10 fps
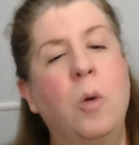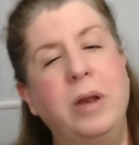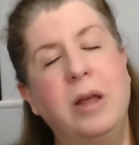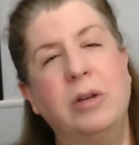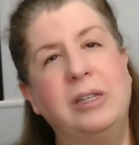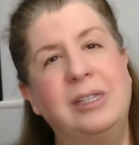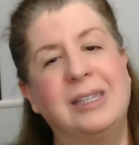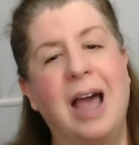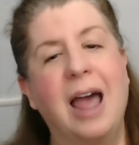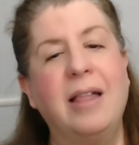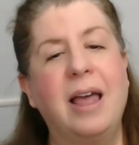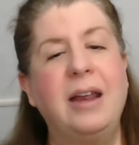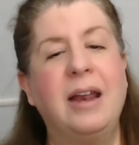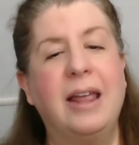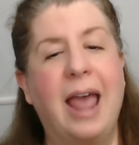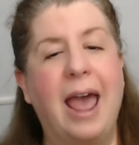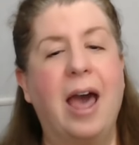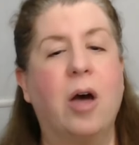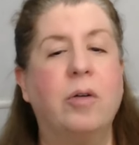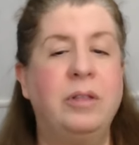when you go to
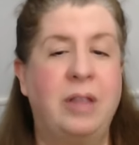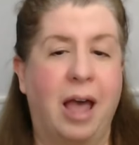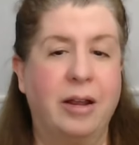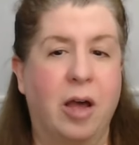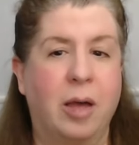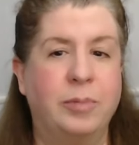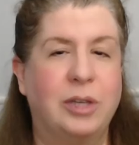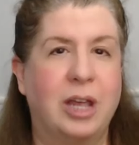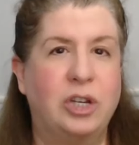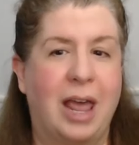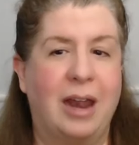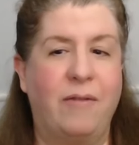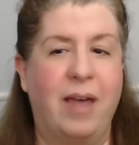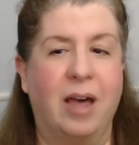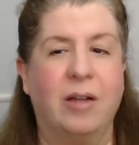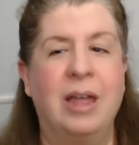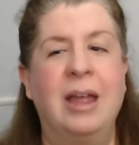skylightcal.com/NFL.